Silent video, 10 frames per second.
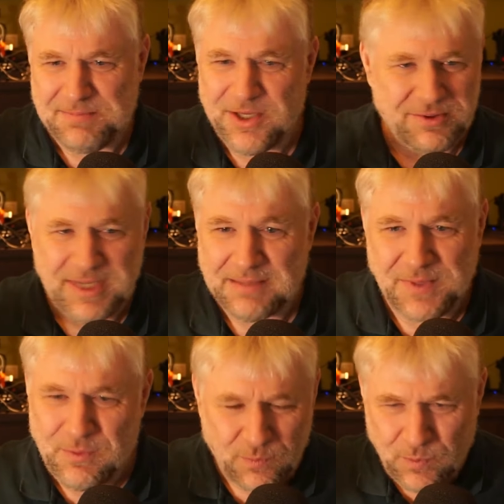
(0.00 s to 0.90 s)
blue? And
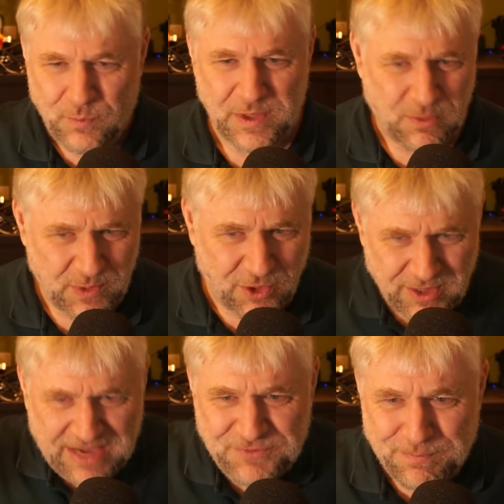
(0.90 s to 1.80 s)
uh, we, we
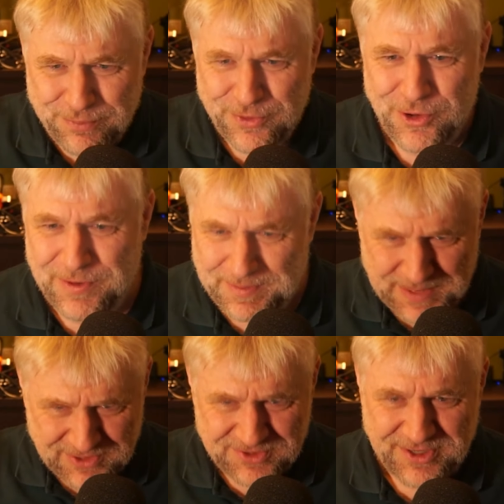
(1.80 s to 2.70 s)
don't have to program
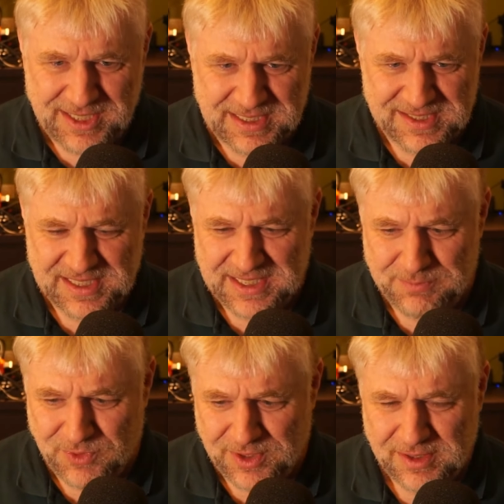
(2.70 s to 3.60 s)
and train this
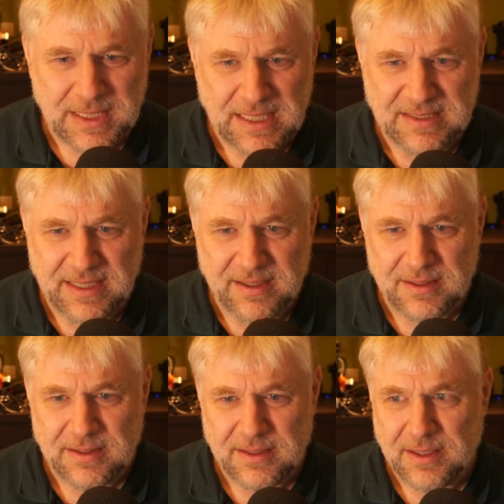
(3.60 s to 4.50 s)
anymore in
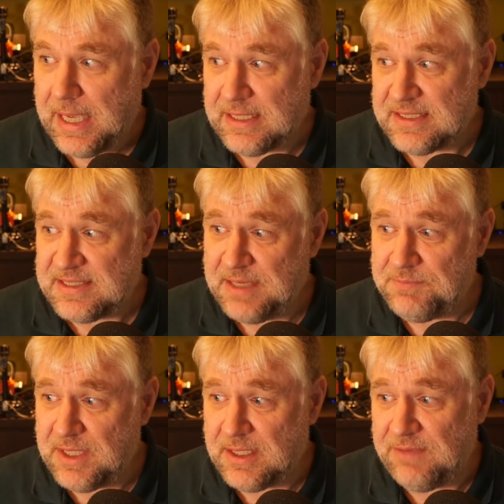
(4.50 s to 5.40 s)
there. And the same
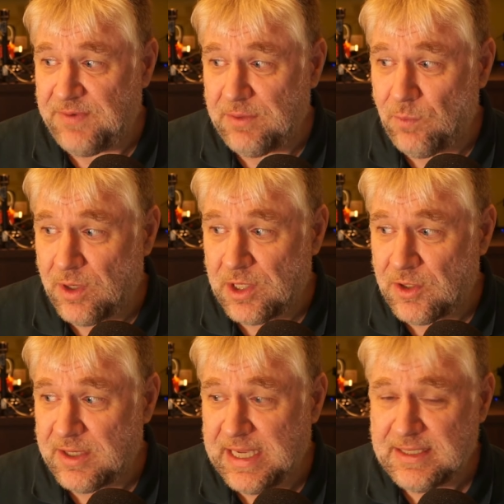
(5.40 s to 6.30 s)
thing, if I want to
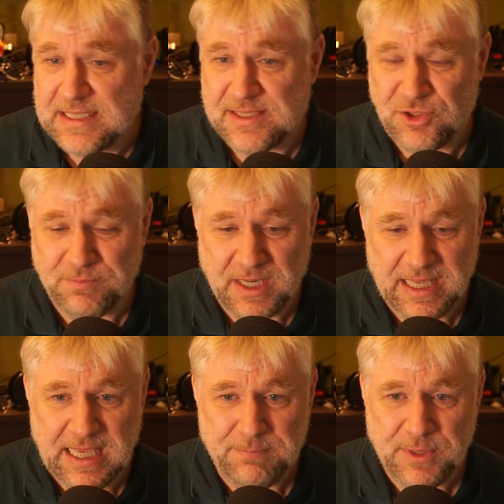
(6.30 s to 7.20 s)
connect this to my
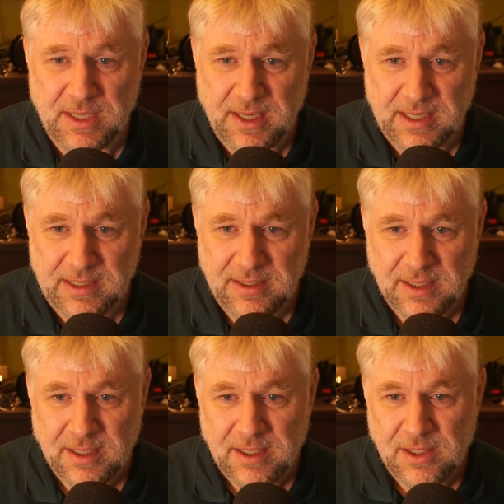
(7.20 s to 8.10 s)
API,
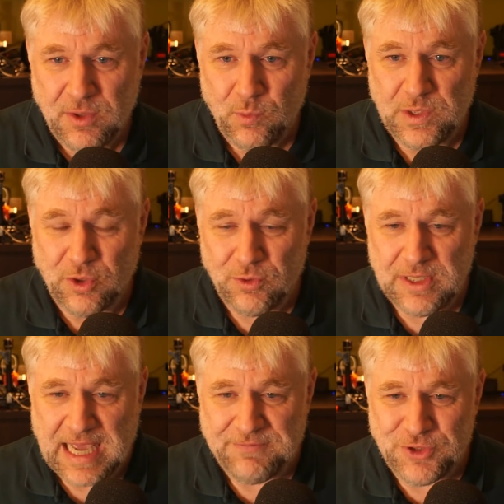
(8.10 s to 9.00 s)
we
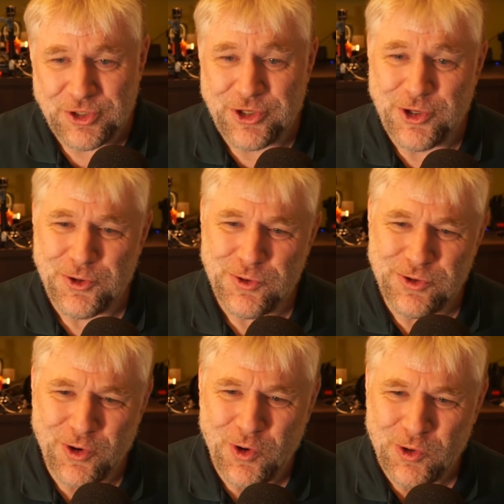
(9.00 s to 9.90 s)
don't have to
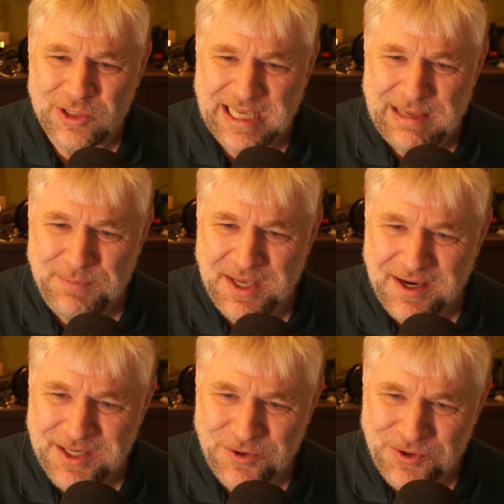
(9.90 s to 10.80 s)
code all the
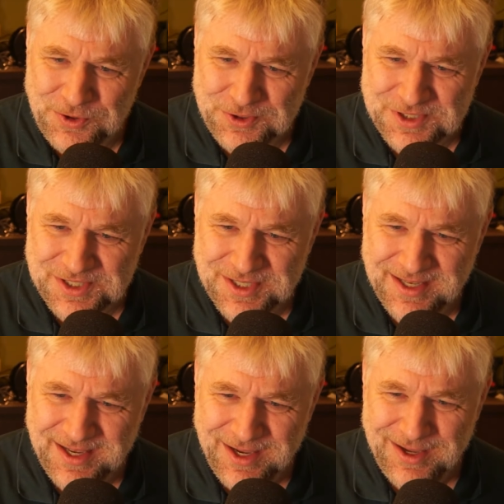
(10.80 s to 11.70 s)
API calls.
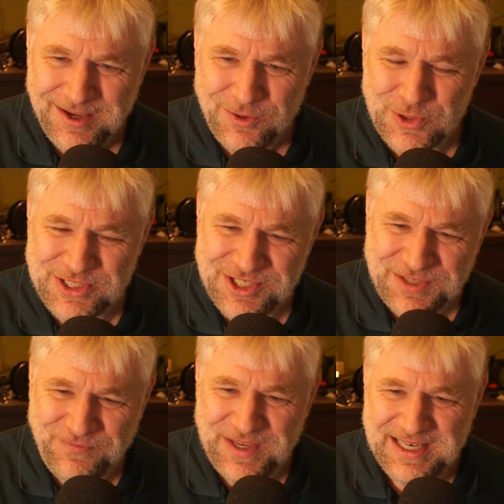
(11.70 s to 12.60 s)
We
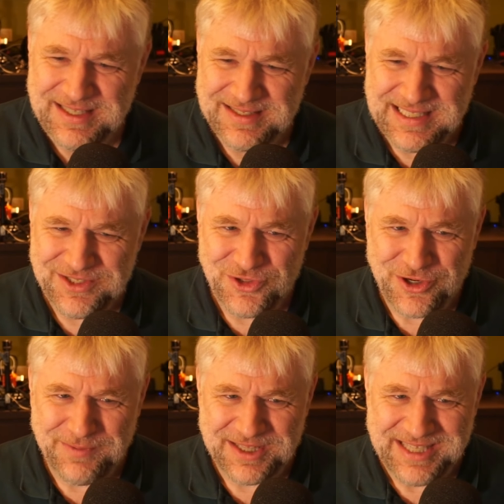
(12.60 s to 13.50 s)
just feed it the
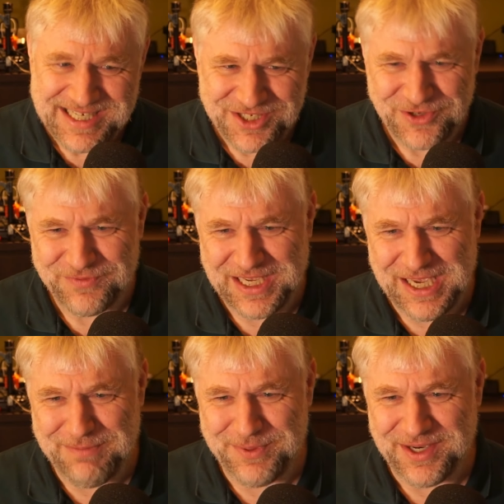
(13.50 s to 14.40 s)
documentation of
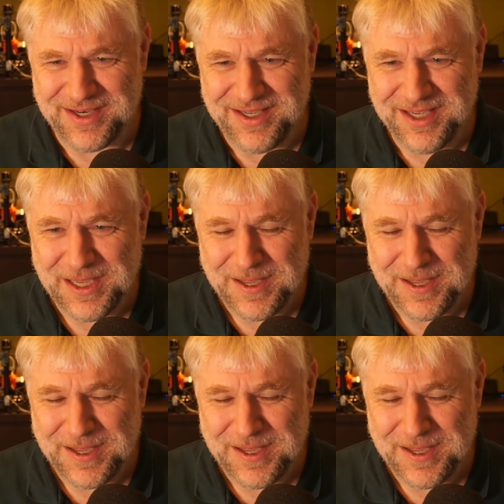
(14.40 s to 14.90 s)
the API.